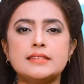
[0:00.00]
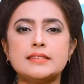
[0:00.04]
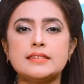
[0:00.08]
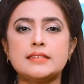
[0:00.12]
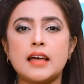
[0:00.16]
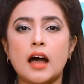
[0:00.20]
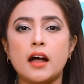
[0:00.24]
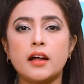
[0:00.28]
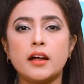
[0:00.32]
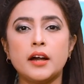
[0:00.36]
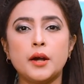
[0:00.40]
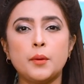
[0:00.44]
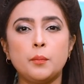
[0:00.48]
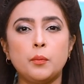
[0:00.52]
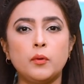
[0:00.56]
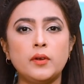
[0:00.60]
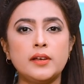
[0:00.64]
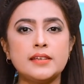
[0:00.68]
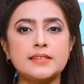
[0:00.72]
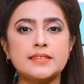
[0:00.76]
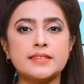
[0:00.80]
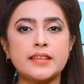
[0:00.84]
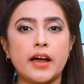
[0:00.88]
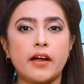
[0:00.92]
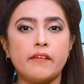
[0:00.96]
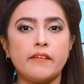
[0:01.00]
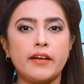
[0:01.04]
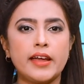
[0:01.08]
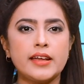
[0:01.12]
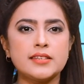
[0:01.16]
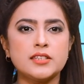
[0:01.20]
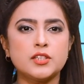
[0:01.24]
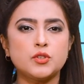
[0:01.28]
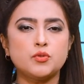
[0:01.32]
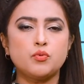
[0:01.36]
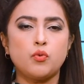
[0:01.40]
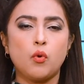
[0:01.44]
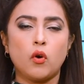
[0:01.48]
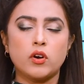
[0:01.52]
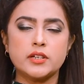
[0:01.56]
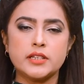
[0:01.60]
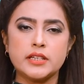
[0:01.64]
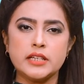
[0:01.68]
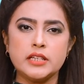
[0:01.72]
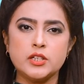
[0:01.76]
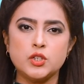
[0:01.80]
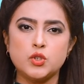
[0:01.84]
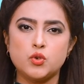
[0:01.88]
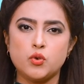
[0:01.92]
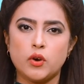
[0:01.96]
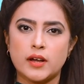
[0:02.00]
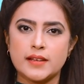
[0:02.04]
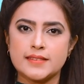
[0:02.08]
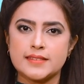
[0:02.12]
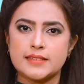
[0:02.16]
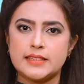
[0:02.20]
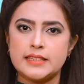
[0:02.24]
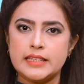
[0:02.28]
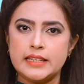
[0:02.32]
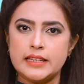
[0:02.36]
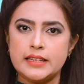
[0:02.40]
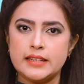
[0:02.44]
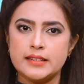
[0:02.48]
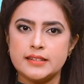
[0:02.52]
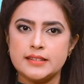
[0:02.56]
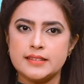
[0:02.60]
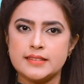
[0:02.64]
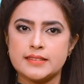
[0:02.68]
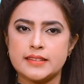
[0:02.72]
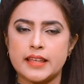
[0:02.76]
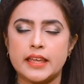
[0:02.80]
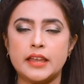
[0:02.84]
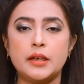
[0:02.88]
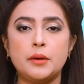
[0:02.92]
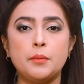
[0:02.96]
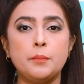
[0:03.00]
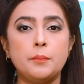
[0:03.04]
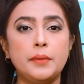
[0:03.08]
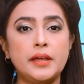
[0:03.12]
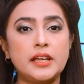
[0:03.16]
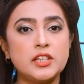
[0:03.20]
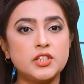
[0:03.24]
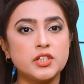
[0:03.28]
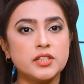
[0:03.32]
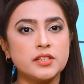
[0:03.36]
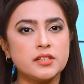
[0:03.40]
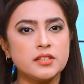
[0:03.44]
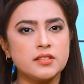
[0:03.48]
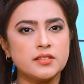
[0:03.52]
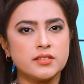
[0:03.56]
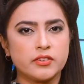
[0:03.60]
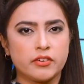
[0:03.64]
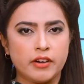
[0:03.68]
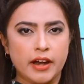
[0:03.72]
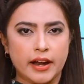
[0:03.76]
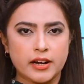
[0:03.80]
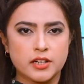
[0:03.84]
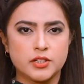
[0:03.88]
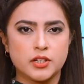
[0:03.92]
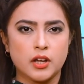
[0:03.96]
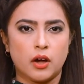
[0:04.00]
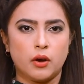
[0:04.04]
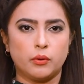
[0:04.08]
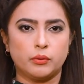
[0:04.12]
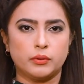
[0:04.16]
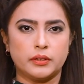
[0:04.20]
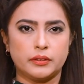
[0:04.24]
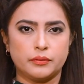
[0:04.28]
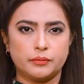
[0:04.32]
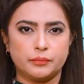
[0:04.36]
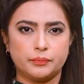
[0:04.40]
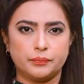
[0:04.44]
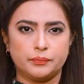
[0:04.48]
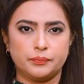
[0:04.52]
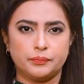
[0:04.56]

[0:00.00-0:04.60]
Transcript: Sangar police arrests 14 drugs dealers in major crackdown.